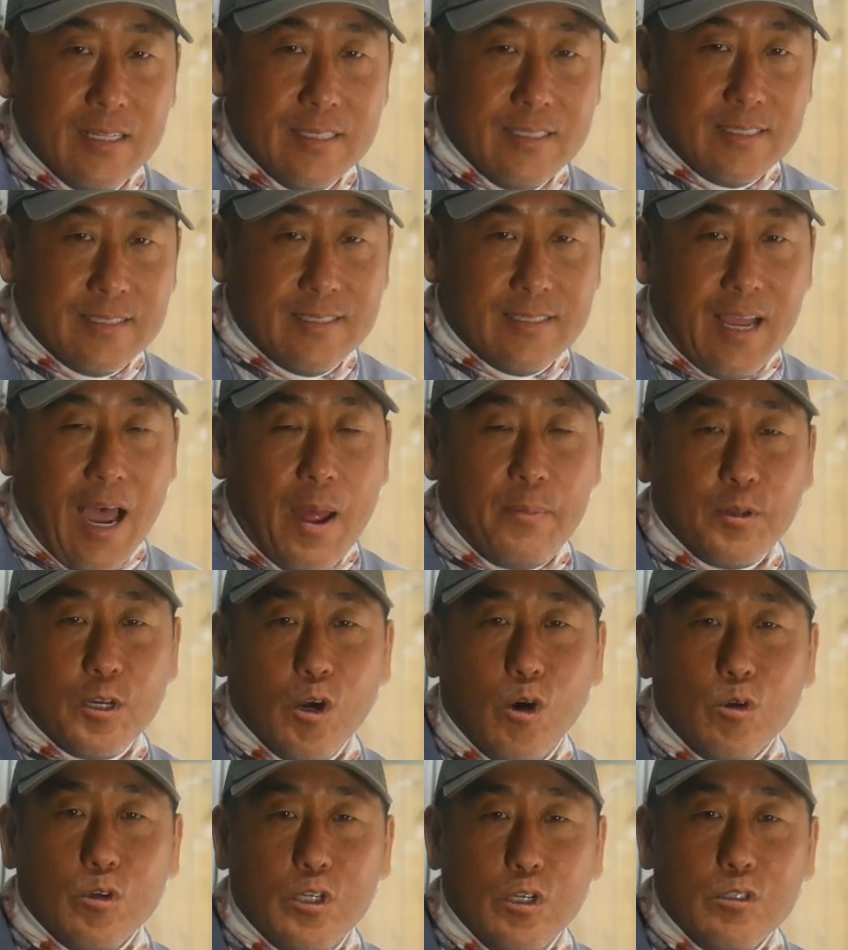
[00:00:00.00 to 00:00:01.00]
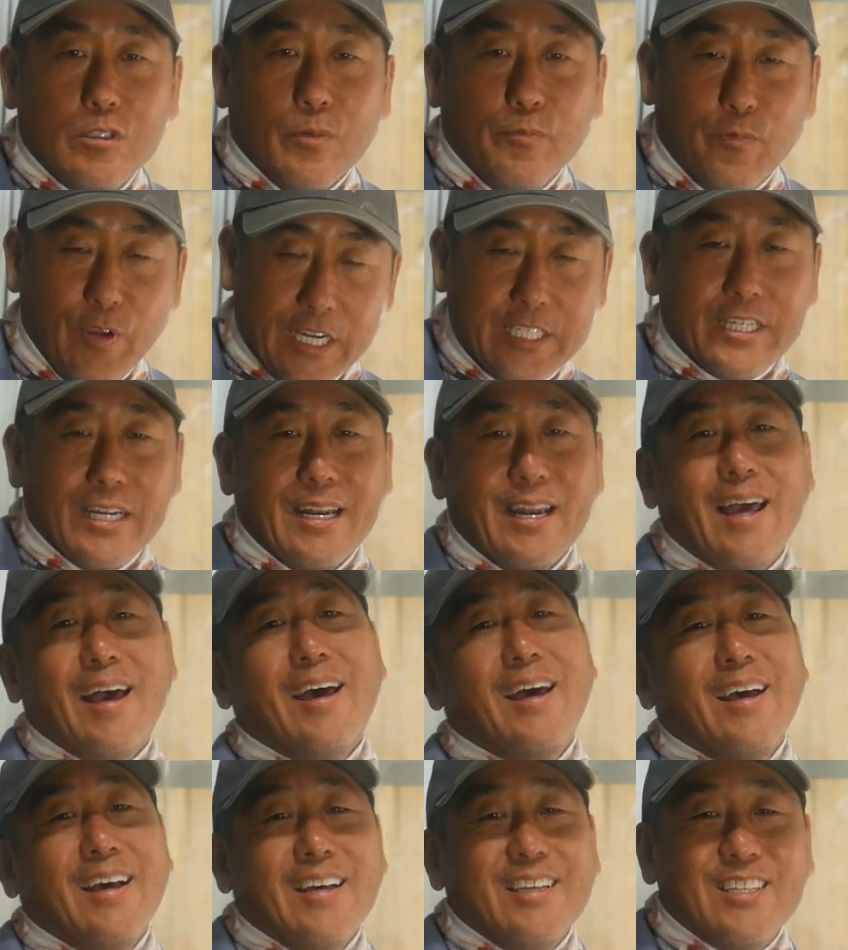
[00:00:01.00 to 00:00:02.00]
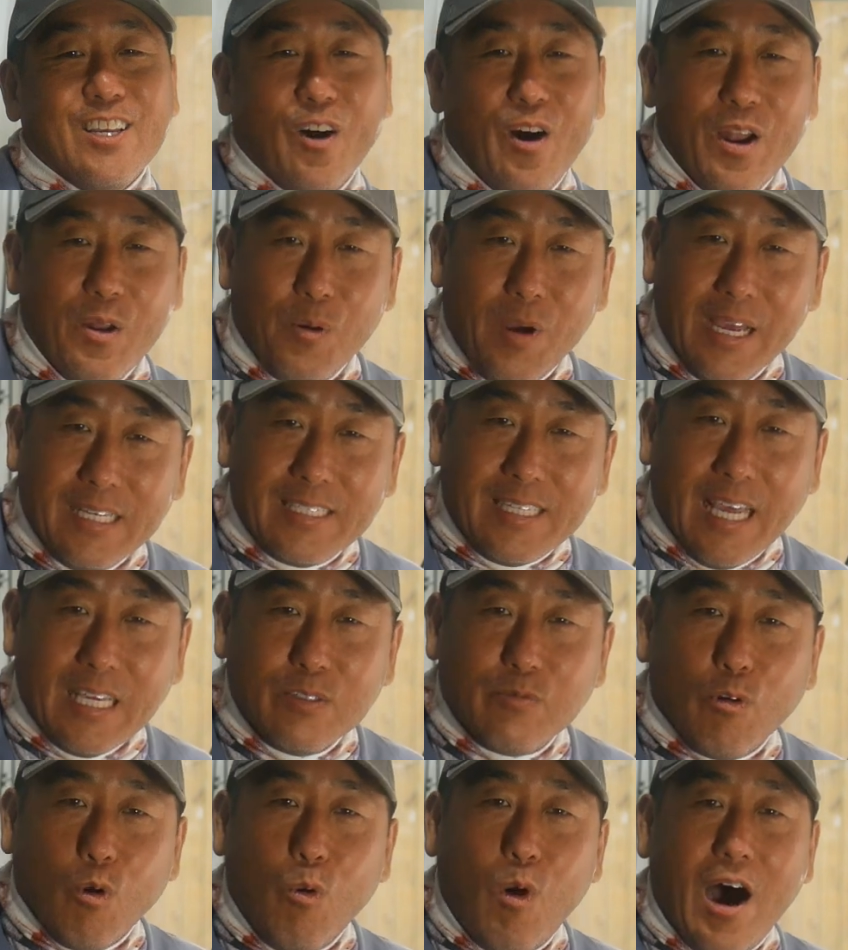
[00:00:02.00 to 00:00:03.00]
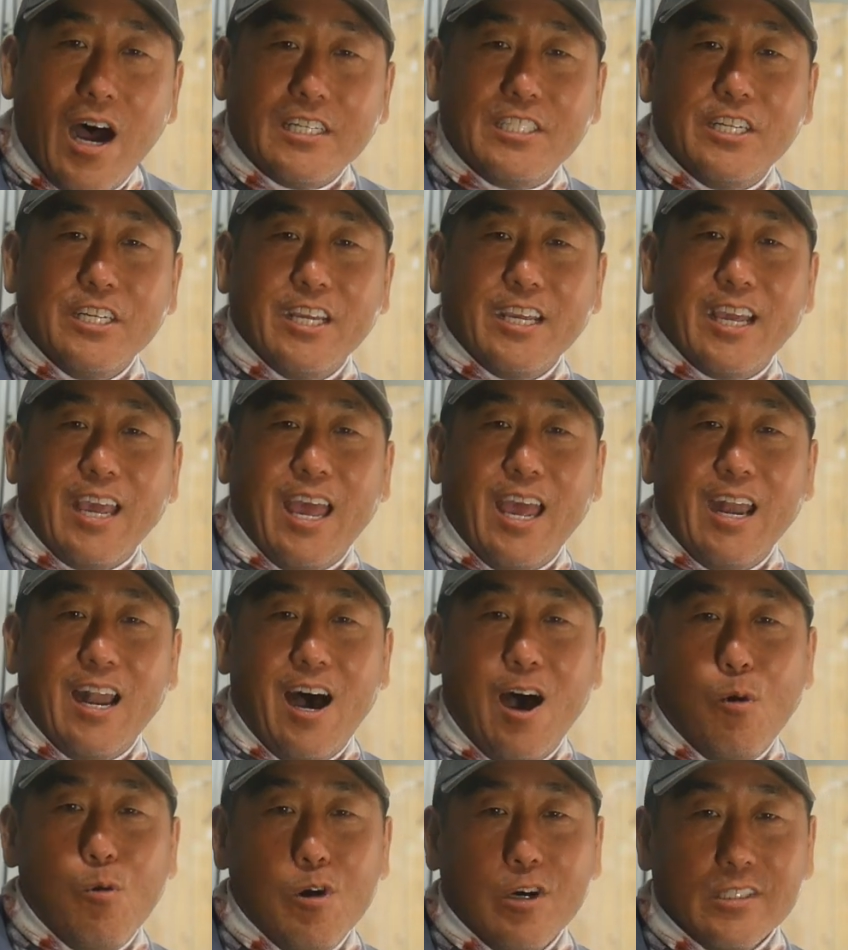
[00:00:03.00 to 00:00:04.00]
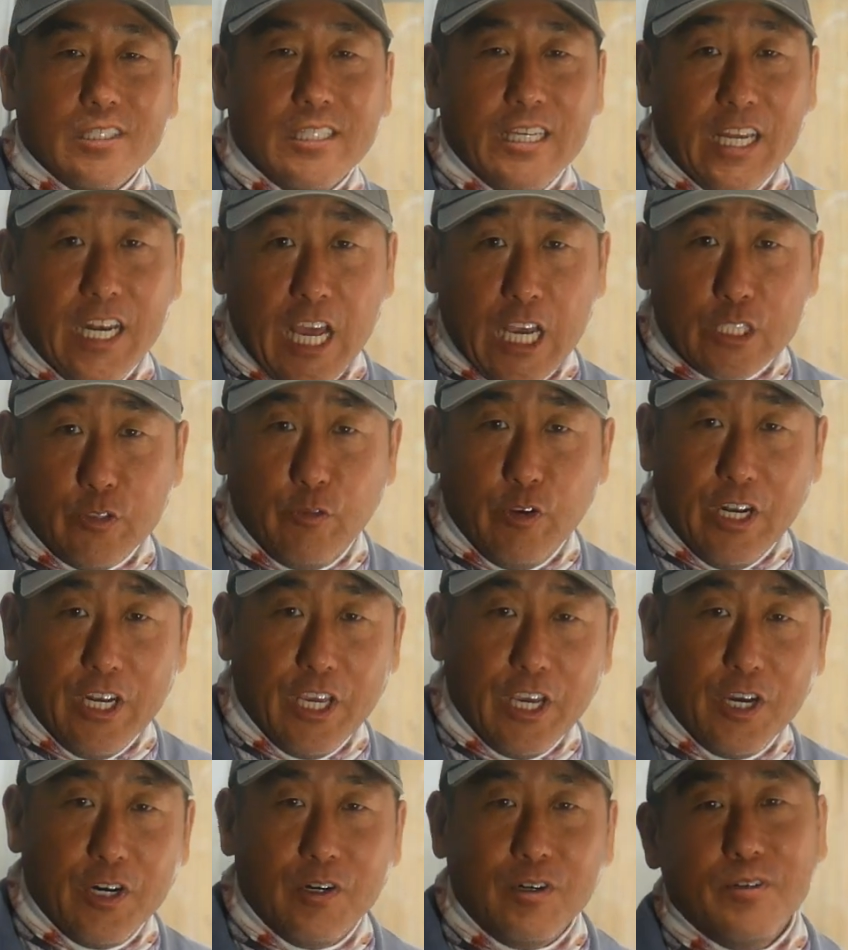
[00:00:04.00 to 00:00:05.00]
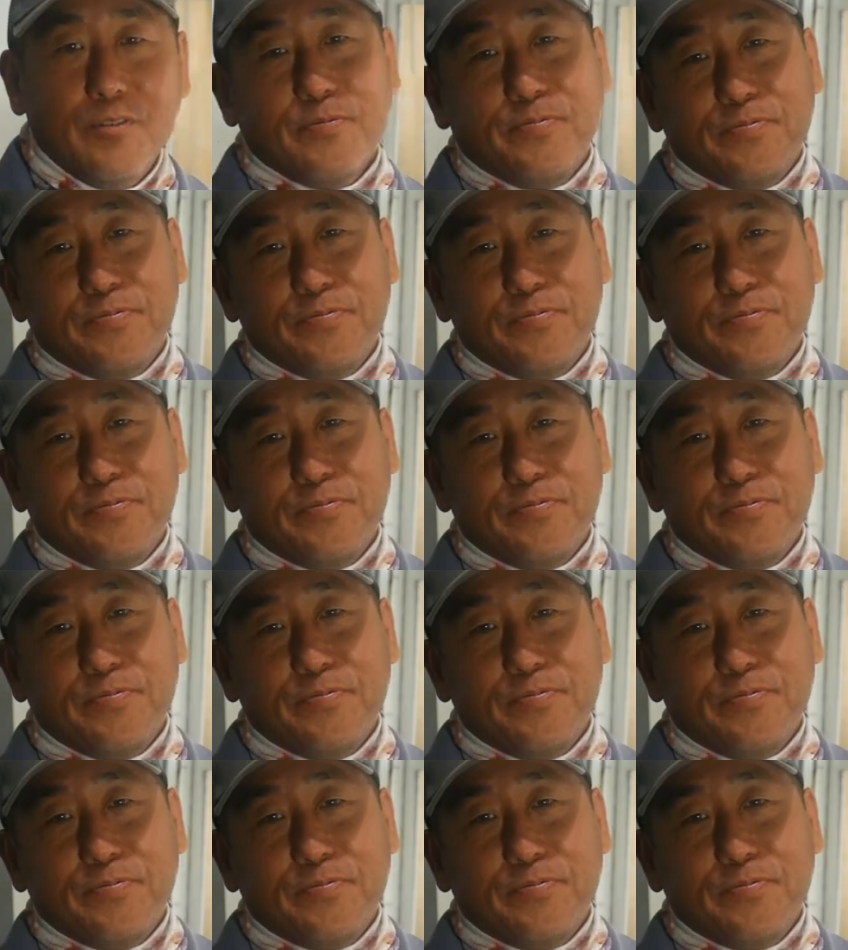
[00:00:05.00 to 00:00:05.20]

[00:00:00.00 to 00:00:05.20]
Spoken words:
it's time to go do some fishing. So anyways, thanks for watching, and I will see you next video.